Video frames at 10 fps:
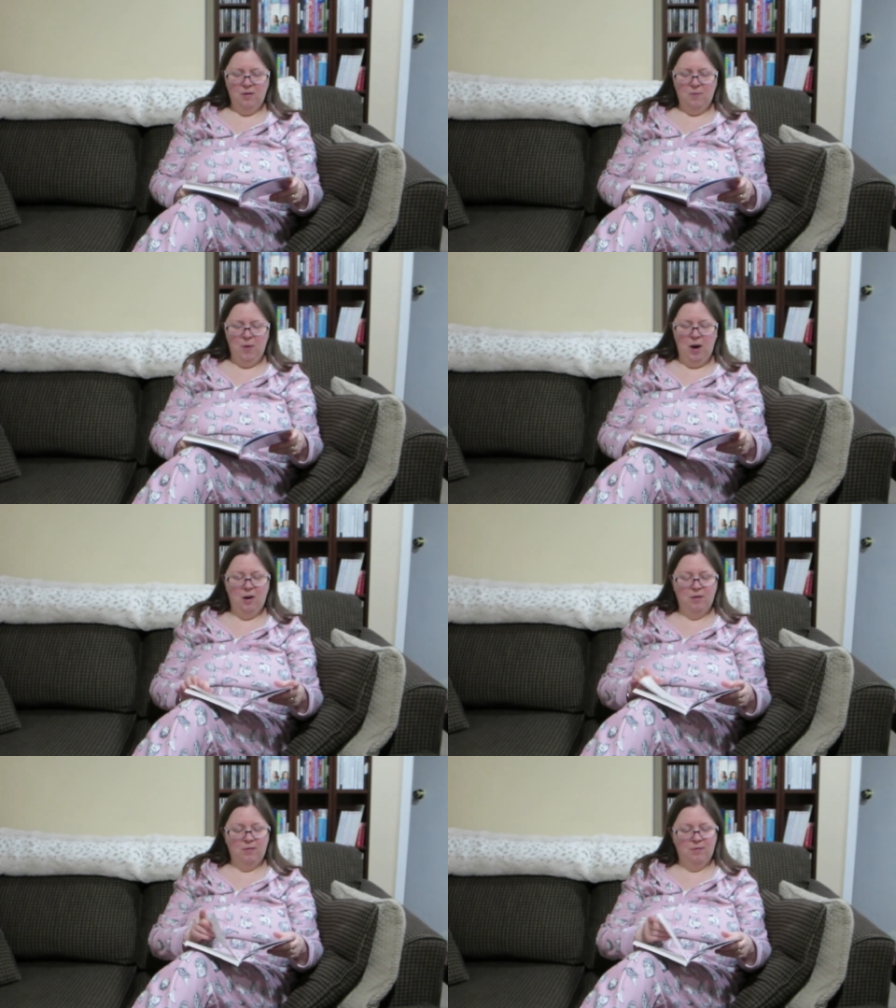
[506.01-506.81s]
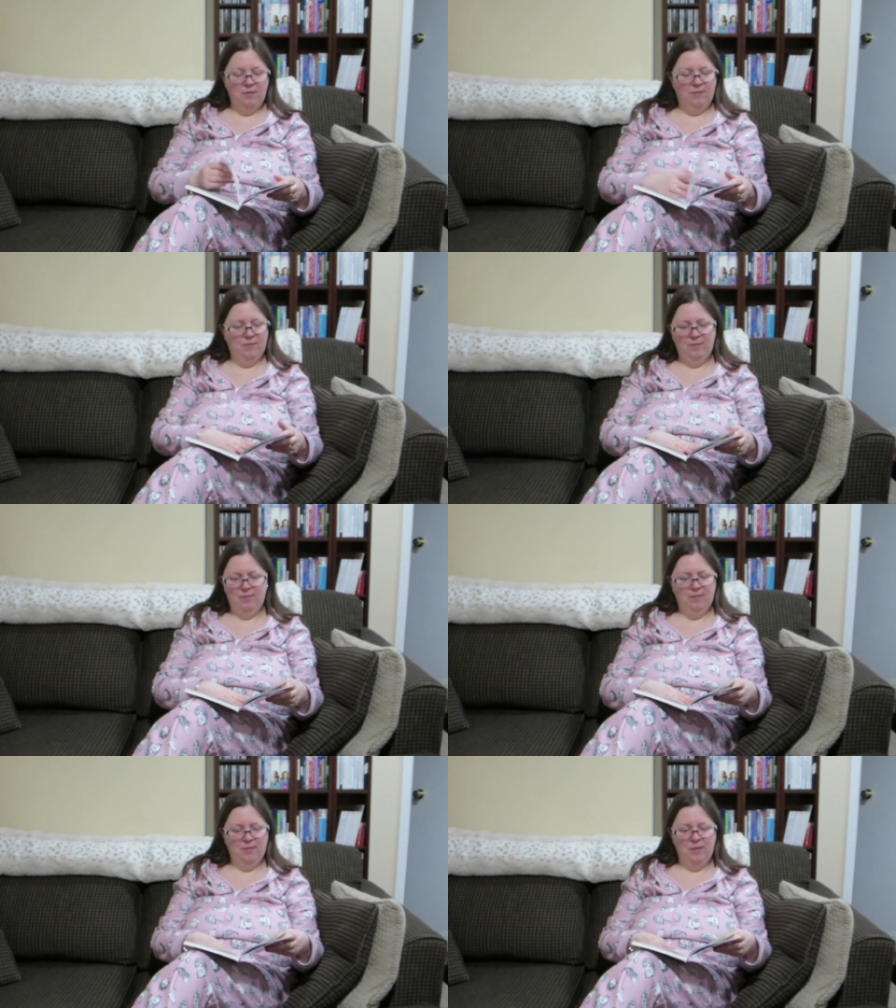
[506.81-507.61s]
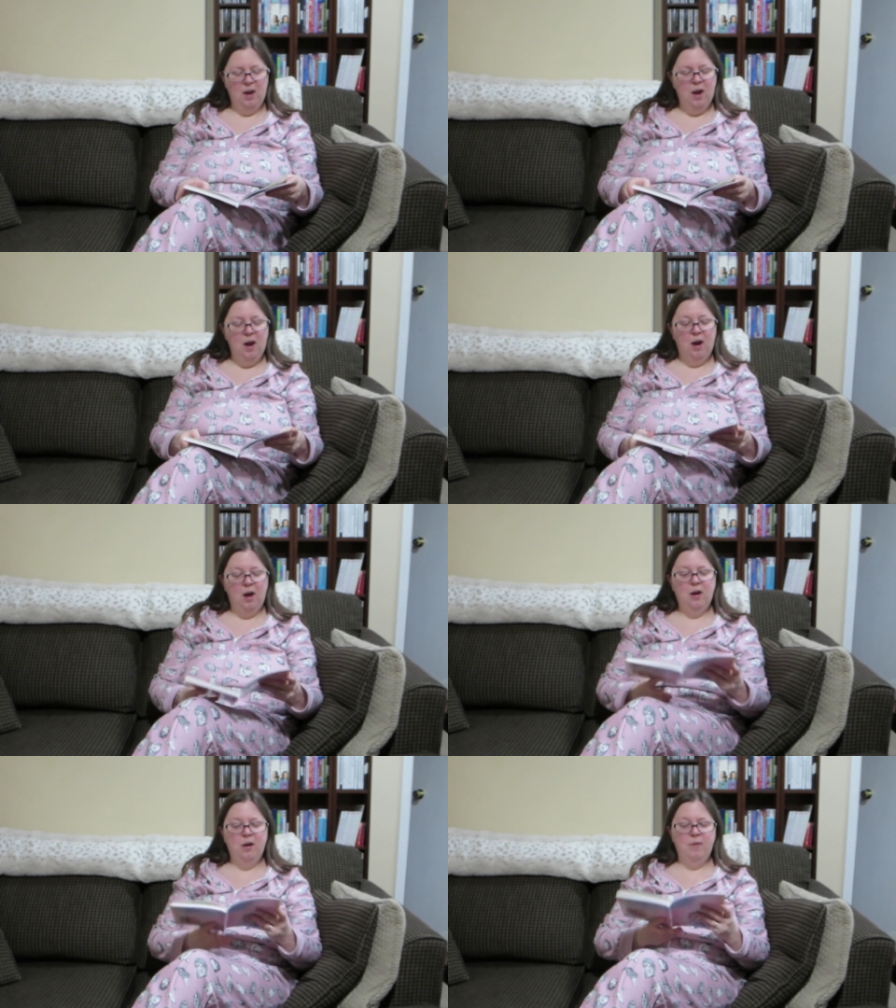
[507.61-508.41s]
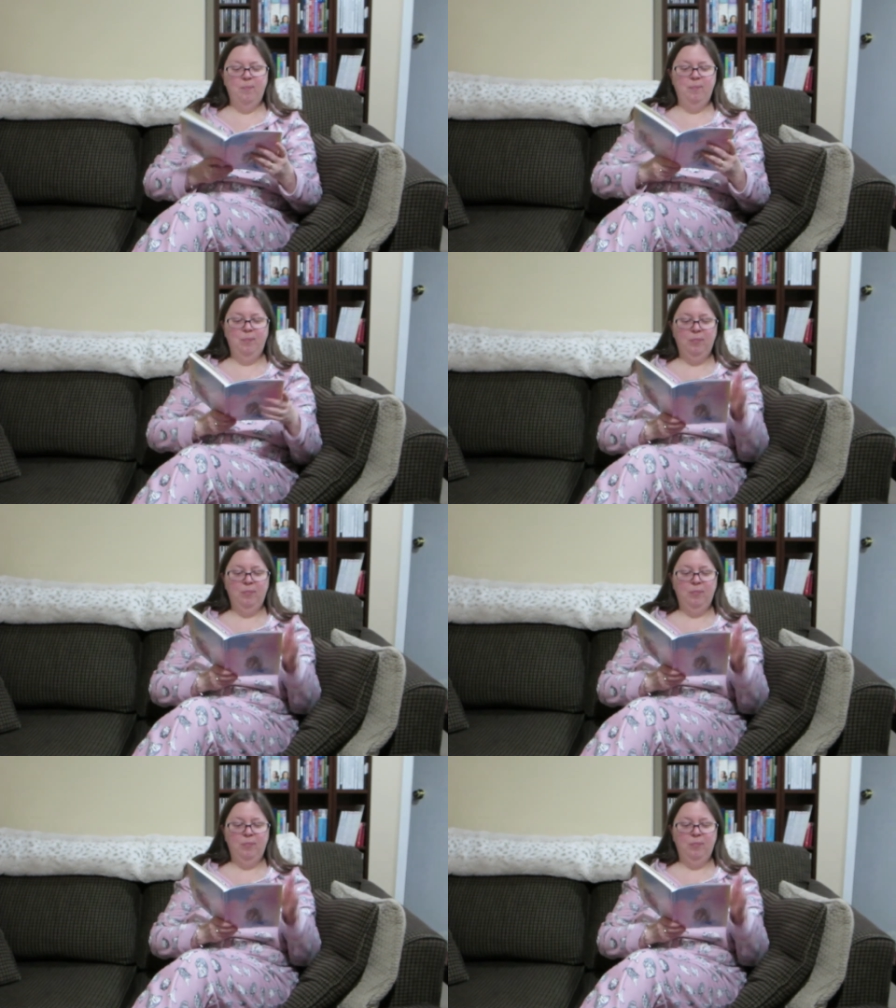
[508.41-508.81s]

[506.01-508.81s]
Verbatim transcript: Wow. Um,